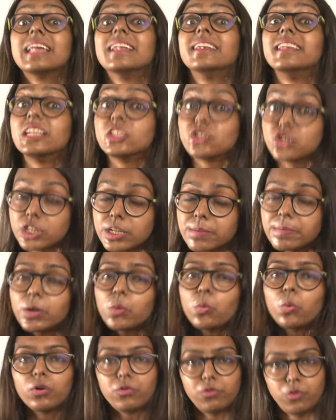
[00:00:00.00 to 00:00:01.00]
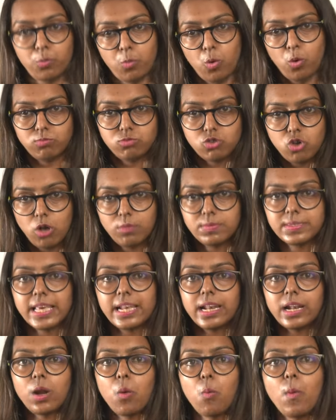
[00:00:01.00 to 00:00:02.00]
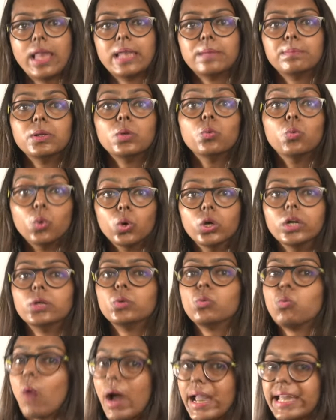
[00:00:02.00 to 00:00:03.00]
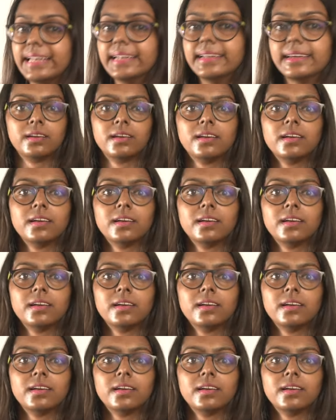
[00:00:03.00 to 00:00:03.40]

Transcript: legitimate work-from-home jobs that are available worldwide.